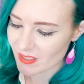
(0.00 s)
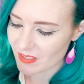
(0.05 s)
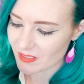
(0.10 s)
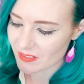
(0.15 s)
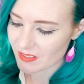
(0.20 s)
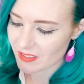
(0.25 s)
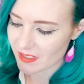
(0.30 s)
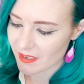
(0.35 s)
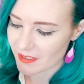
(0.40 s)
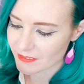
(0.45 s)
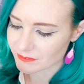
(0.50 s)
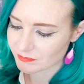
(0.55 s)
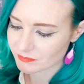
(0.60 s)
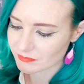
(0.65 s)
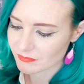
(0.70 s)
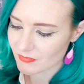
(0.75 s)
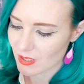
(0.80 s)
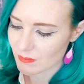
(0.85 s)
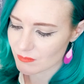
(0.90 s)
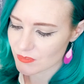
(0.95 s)
Okay.
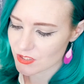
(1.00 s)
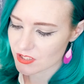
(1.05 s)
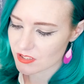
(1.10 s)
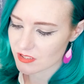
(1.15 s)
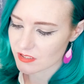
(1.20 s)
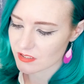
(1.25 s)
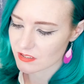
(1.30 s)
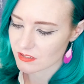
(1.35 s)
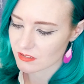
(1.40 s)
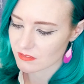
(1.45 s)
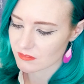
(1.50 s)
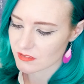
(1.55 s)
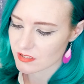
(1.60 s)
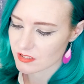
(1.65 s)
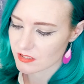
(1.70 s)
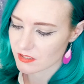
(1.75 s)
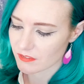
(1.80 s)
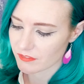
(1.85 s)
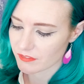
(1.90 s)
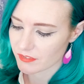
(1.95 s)
I'm just gonna
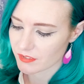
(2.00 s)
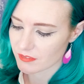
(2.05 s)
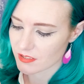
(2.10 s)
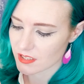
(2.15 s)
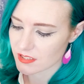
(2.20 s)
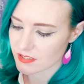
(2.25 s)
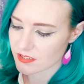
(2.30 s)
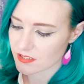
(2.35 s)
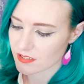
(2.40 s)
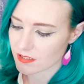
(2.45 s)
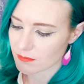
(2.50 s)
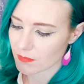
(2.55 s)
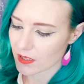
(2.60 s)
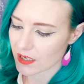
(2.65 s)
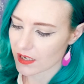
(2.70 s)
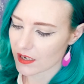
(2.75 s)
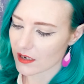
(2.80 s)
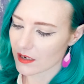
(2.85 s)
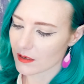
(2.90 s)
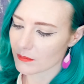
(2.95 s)
stuff the rest in
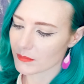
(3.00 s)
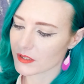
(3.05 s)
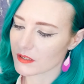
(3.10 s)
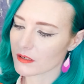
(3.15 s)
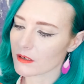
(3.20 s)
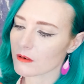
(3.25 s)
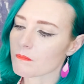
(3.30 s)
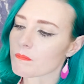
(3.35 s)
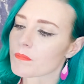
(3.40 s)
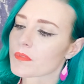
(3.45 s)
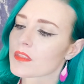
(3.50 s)
my gob here.